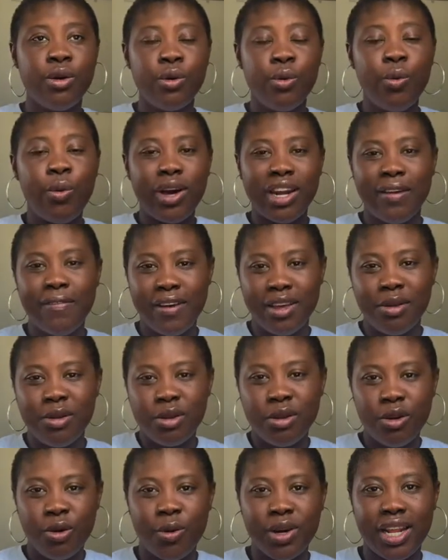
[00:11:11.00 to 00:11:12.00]
what if I
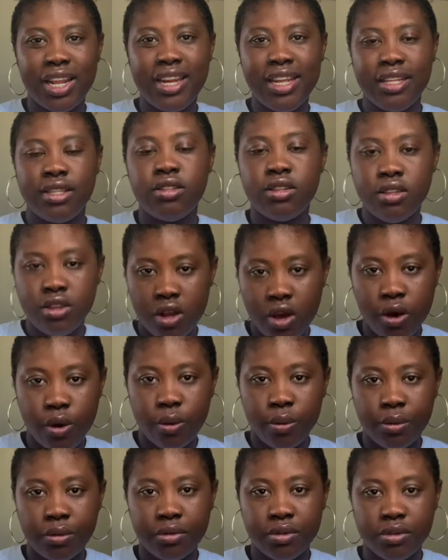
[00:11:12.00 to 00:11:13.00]
don't know what I need to
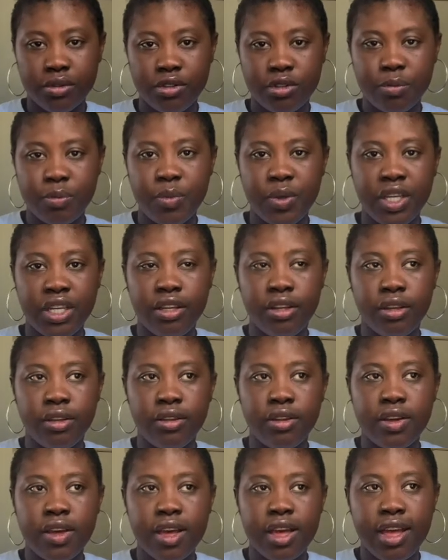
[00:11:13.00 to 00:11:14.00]
know to be
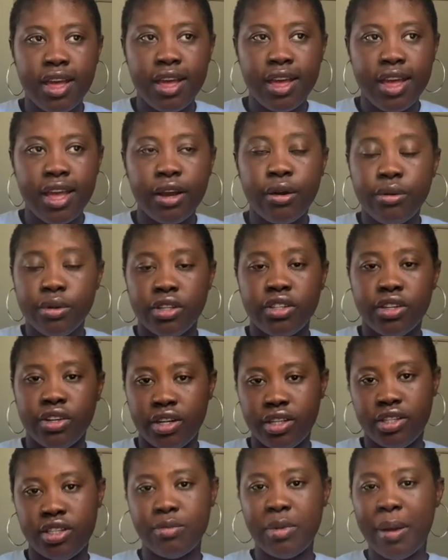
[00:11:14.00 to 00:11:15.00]
a good
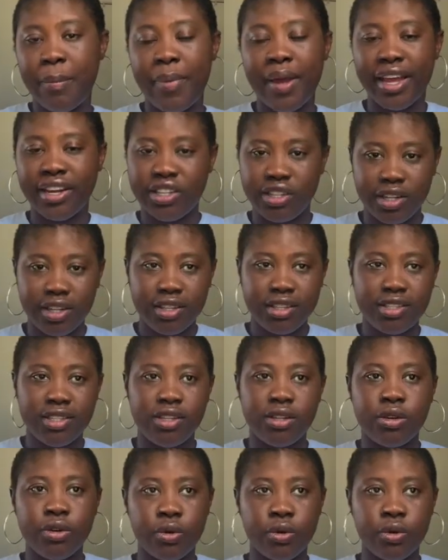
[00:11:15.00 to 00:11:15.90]
nurse to my patients?